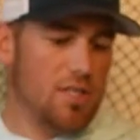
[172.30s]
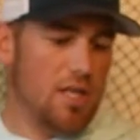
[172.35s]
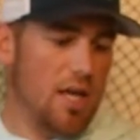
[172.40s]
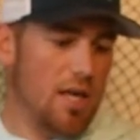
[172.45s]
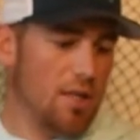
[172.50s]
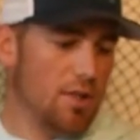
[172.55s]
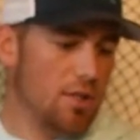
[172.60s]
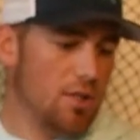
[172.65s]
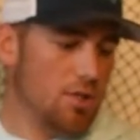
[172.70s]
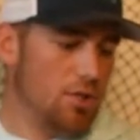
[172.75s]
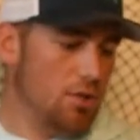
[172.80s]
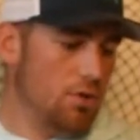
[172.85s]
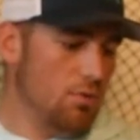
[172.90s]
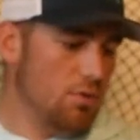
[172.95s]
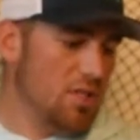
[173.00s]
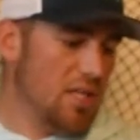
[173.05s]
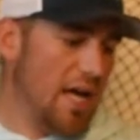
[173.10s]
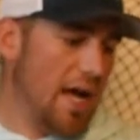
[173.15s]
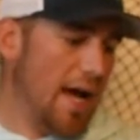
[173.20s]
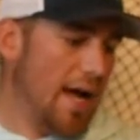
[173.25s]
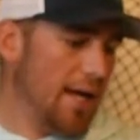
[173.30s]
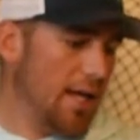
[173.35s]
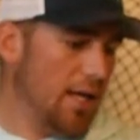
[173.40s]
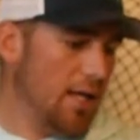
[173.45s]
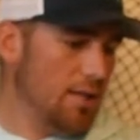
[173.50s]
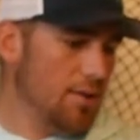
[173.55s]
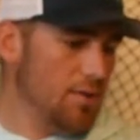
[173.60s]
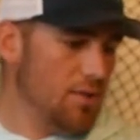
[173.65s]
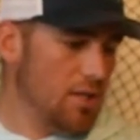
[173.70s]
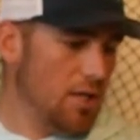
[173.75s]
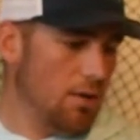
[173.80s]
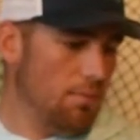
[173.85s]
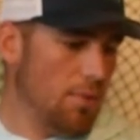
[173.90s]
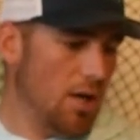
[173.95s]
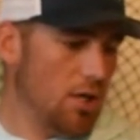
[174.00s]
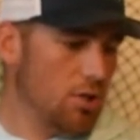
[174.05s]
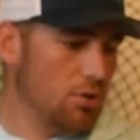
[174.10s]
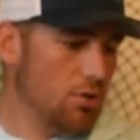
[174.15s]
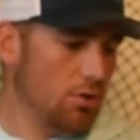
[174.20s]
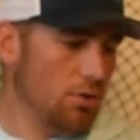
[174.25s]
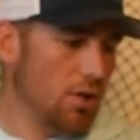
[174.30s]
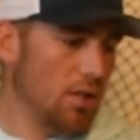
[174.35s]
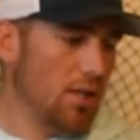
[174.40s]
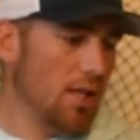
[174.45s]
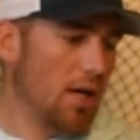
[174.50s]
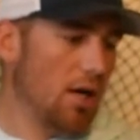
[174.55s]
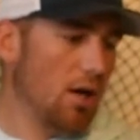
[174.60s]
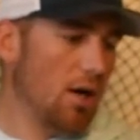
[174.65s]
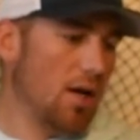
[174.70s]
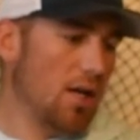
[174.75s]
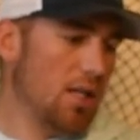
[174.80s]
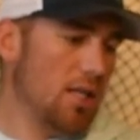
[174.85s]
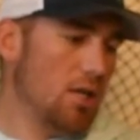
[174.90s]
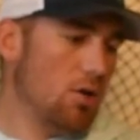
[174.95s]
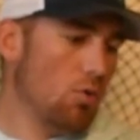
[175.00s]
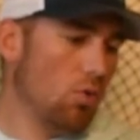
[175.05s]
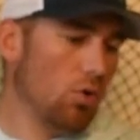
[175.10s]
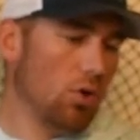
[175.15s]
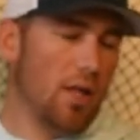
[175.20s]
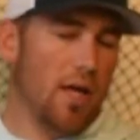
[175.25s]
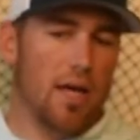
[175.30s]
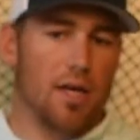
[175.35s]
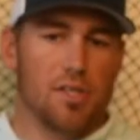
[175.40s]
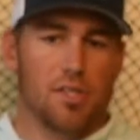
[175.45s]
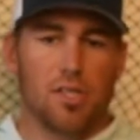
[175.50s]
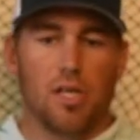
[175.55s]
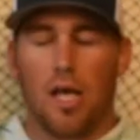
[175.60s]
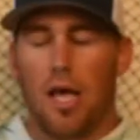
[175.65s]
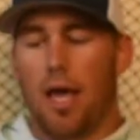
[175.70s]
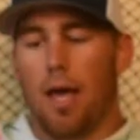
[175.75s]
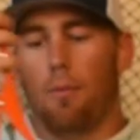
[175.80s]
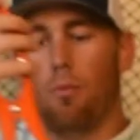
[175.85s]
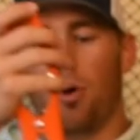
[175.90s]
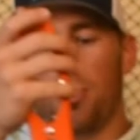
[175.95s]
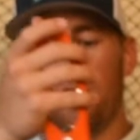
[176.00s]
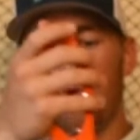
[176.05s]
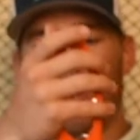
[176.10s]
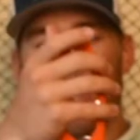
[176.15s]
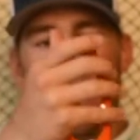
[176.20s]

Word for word: take the two tag ends and make sure that they're at equal lengths. And what you'll